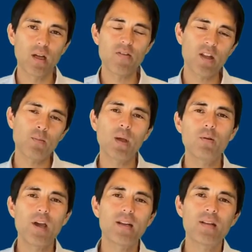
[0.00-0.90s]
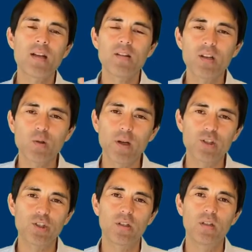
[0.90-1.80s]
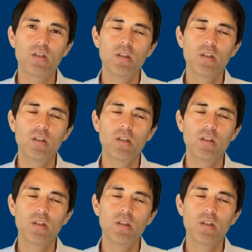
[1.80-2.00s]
And then maybe add another question.